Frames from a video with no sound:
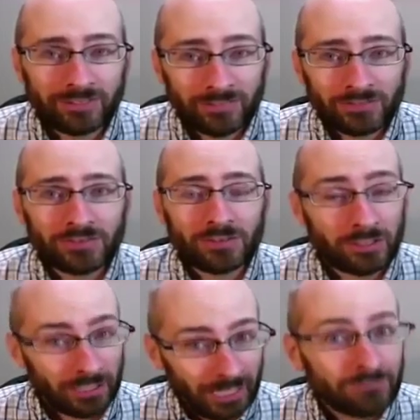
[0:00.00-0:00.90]
divested,
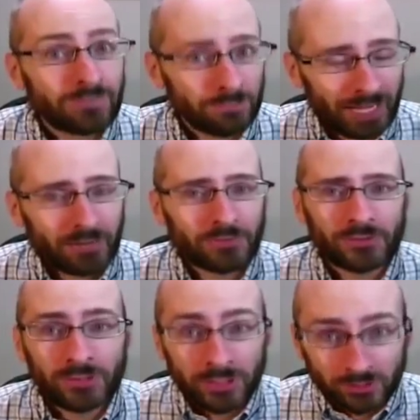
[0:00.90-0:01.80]
have the
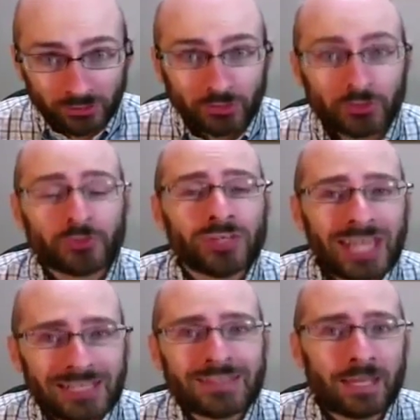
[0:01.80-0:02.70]
power to
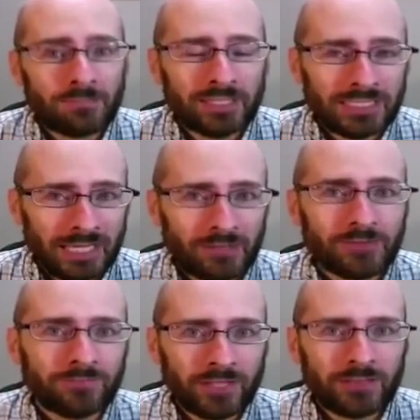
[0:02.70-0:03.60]
create that money
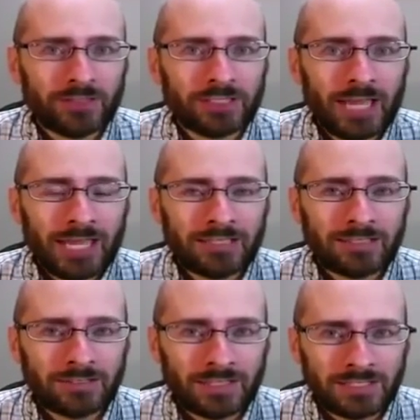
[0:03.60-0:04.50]
out of nothing,
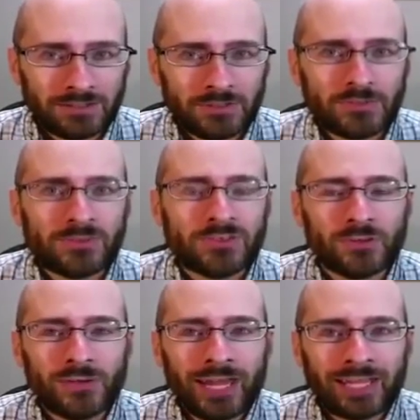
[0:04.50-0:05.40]
and they do
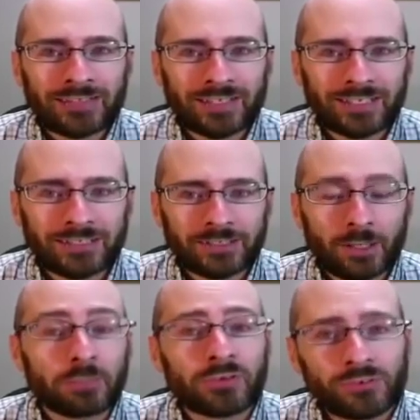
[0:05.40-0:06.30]
so at
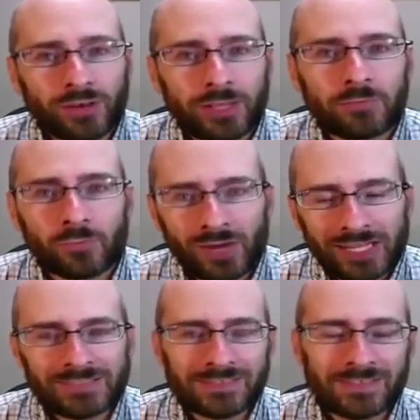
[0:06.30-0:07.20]
a prescribed
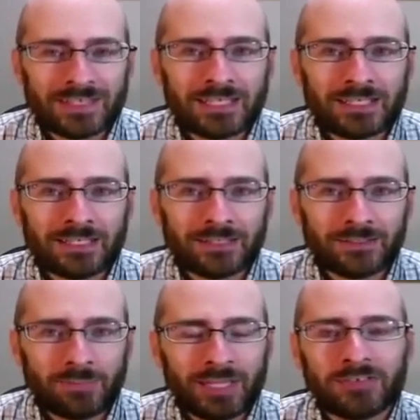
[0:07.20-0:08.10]
rate.
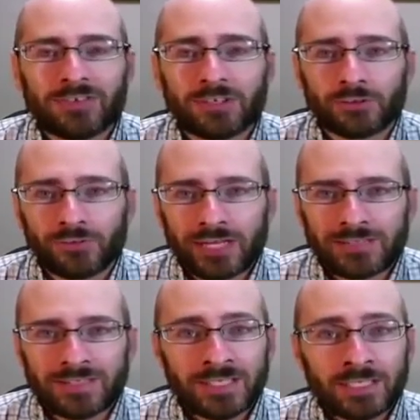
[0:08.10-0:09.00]
The banks can
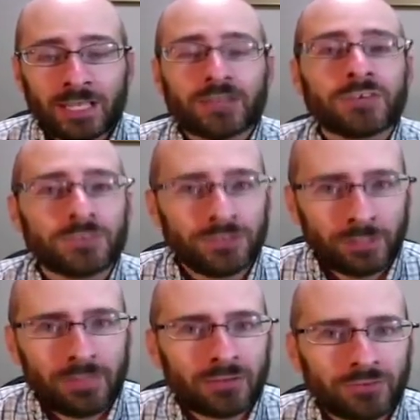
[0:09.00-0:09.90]
create a
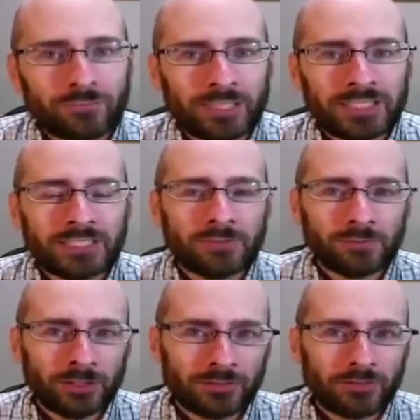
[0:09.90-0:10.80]
certain amount of money,
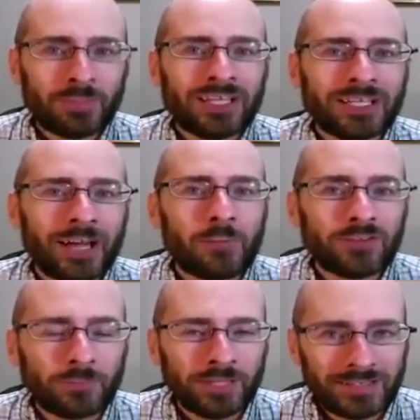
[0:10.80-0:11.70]
depending on how
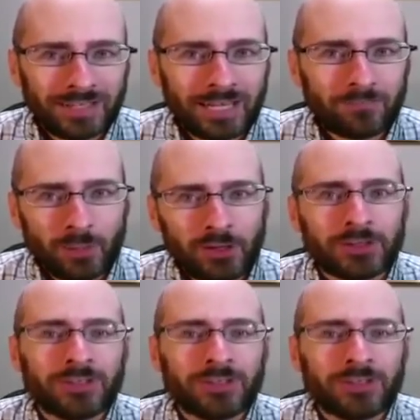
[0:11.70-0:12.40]
much money they have